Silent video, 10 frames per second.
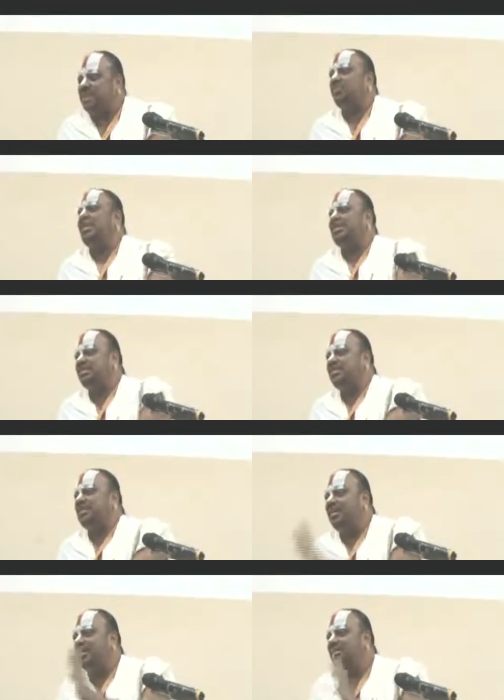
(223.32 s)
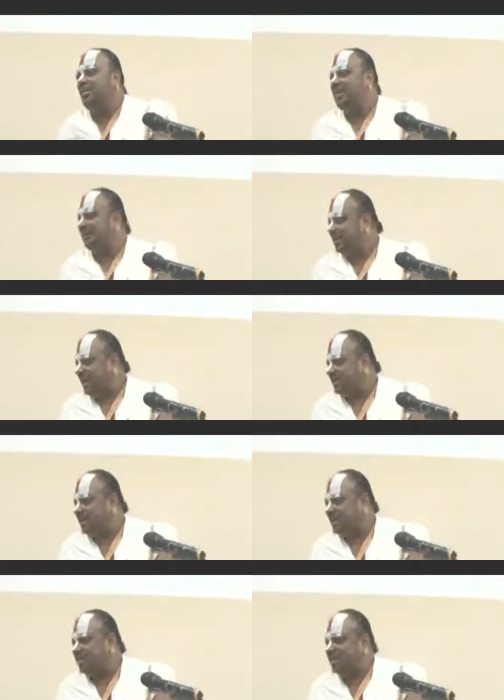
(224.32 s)
as well as the basic
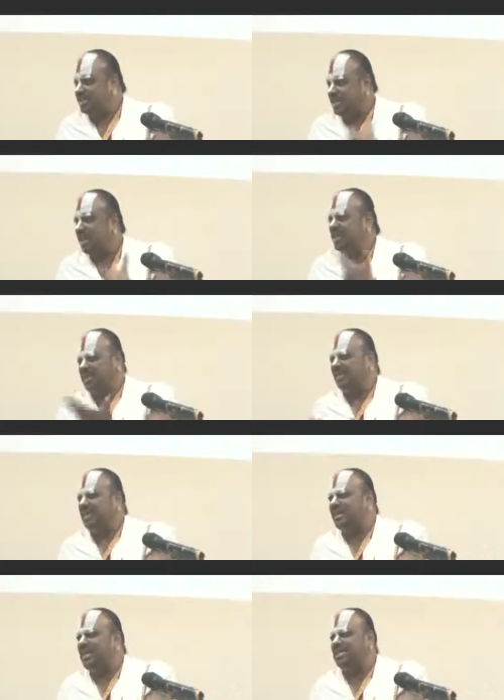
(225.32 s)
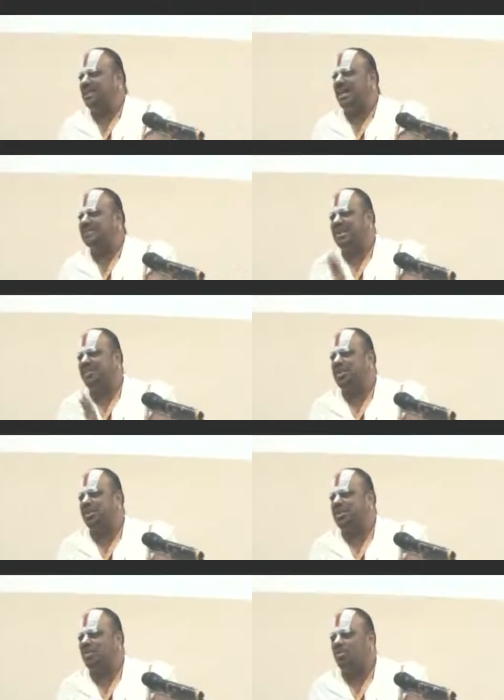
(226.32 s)
other technology, cognitive technology, as I have
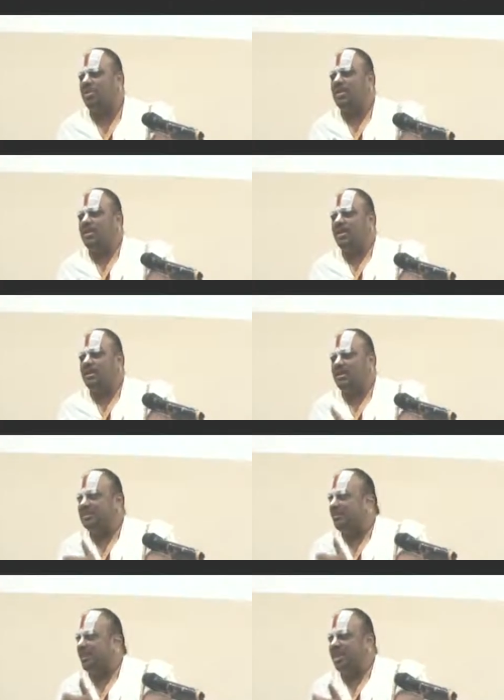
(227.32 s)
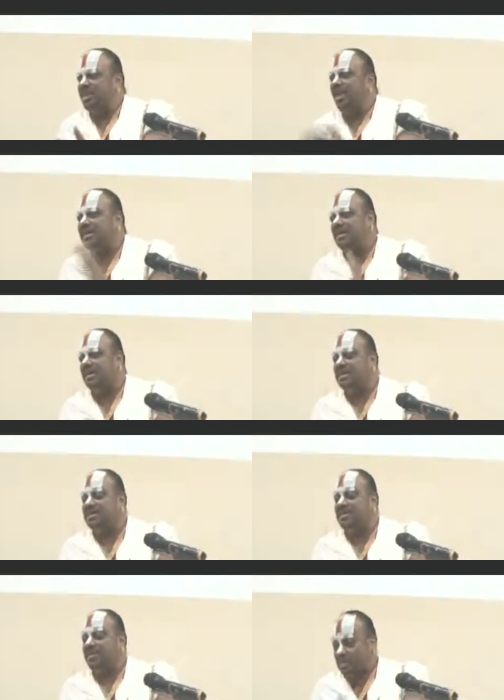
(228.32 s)
already told, it is implied in all technologies.